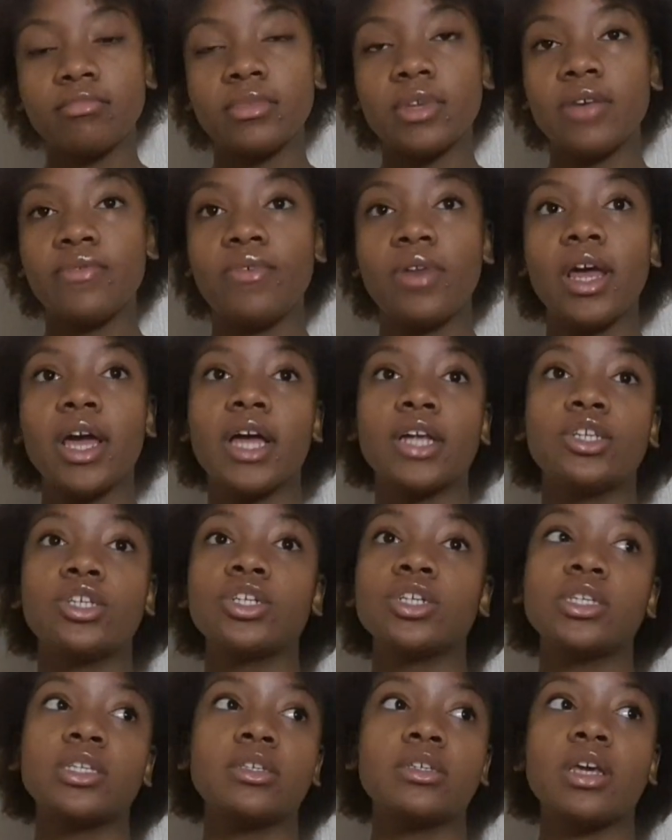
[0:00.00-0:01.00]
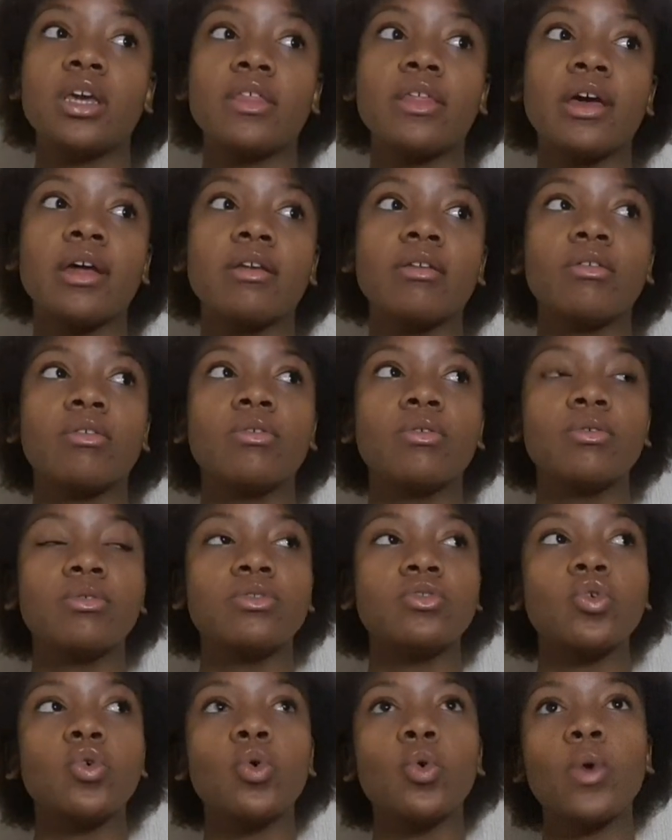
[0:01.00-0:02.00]
I feel like I'd just say that
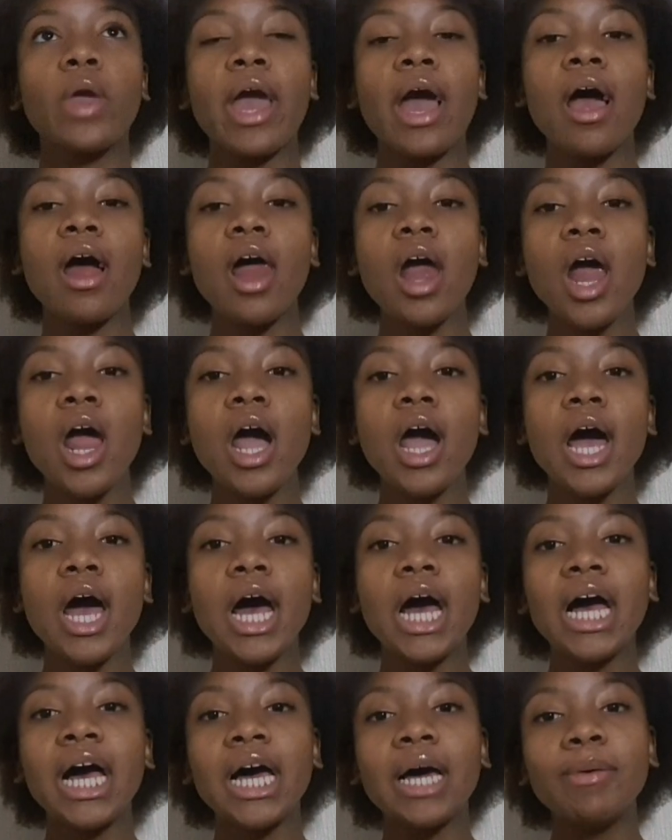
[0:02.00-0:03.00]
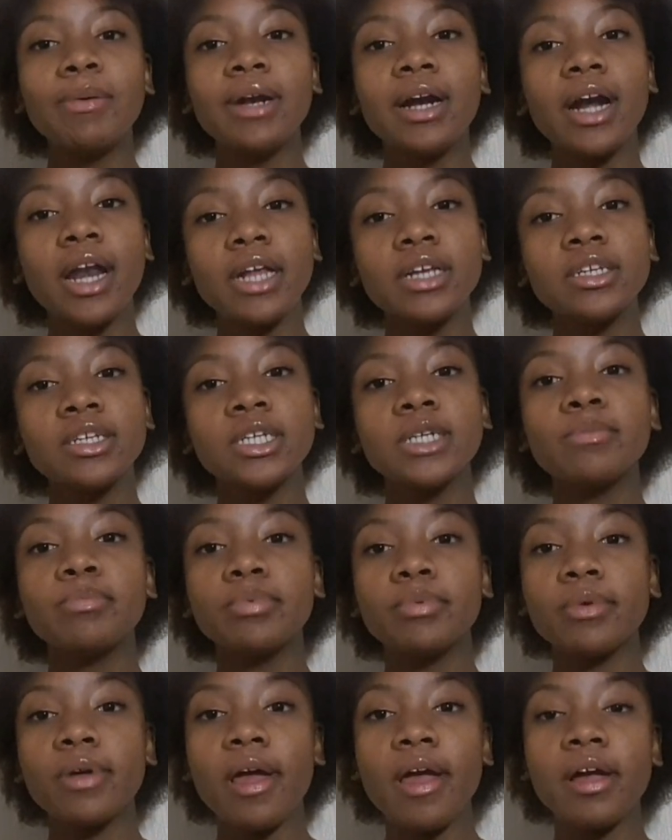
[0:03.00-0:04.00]
with, oh yeah, in a relationship
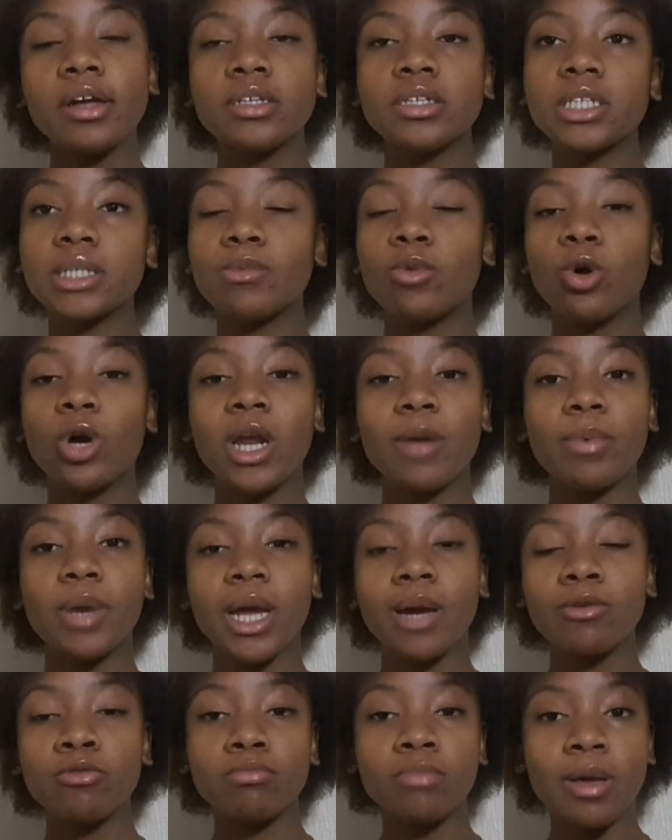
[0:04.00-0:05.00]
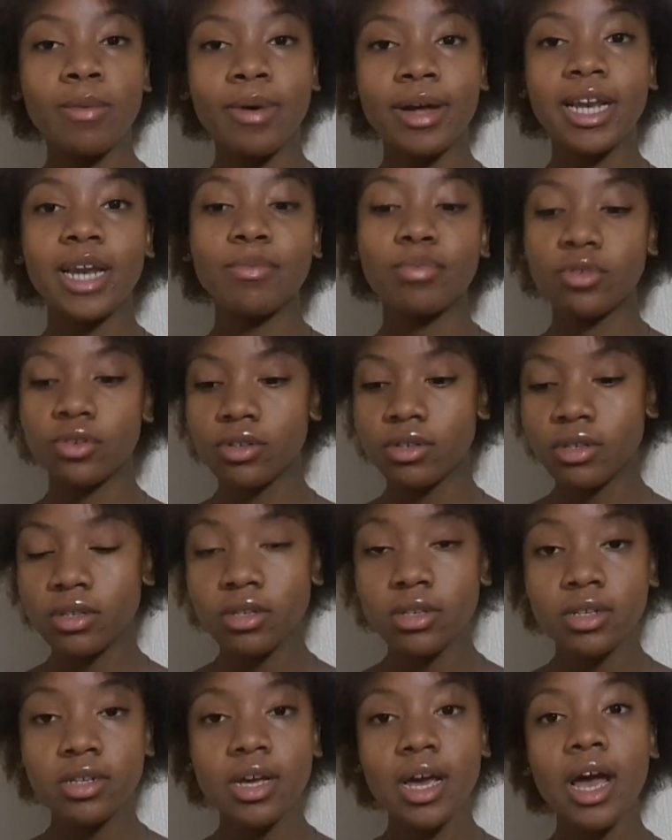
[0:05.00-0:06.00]
and I'm not gonna break up with my partner because
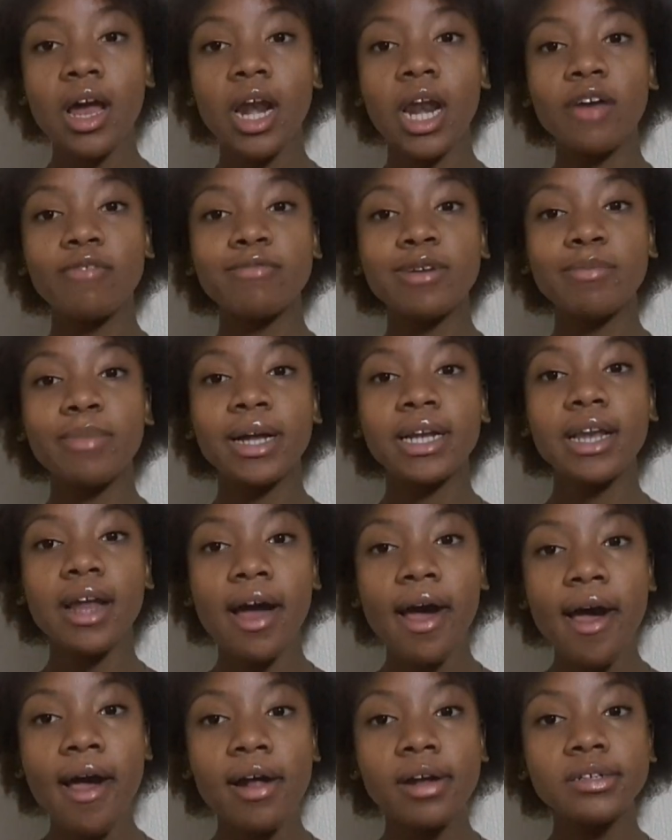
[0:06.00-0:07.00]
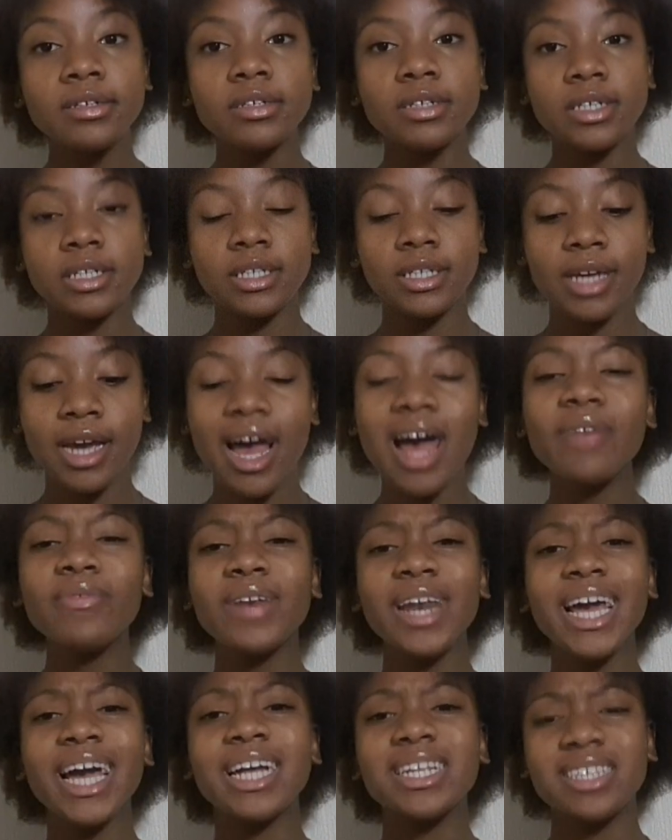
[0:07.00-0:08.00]
I love my partner. And yeah, I feel
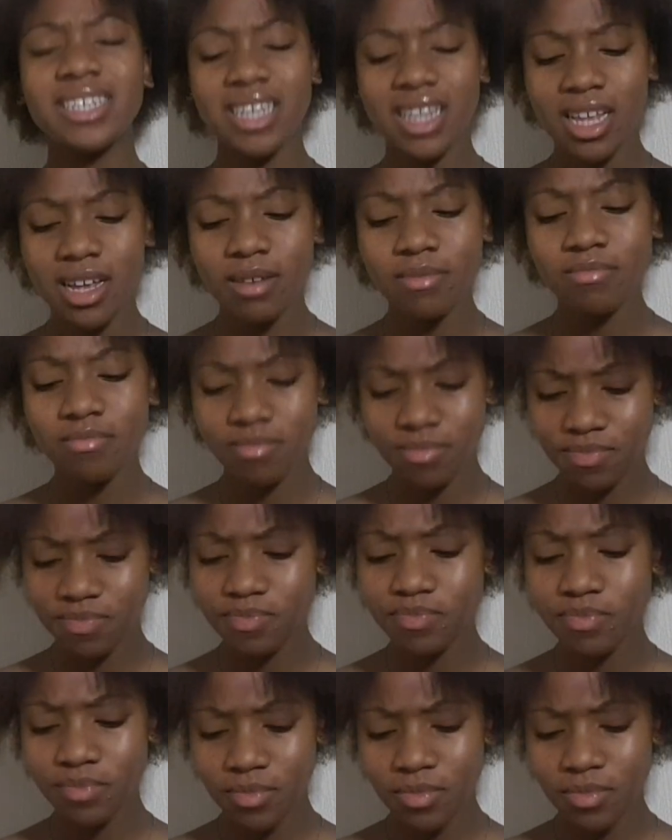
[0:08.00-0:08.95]
like I'd say that. Mm.